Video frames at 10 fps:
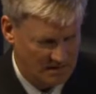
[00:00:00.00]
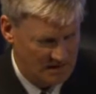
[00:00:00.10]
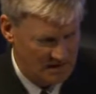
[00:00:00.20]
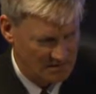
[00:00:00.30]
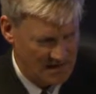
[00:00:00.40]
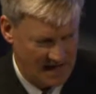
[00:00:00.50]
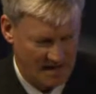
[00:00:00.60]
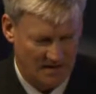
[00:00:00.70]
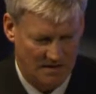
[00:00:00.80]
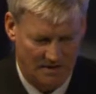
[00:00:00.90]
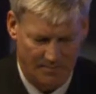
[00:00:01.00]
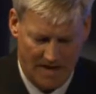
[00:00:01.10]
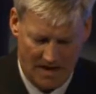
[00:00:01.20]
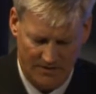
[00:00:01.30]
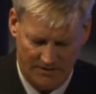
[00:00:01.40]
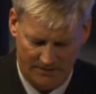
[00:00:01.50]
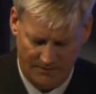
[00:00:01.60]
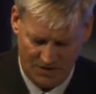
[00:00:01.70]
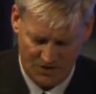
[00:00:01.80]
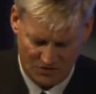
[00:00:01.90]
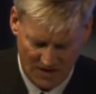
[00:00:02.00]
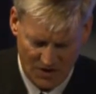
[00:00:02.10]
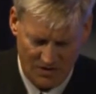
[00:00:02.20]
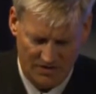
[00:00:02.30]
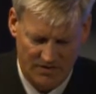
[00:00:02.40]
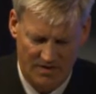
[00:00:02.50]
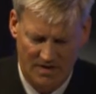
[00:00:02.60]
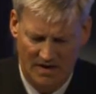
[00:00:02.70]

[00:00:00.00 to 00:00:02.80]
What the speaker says: in the panel about the frustrations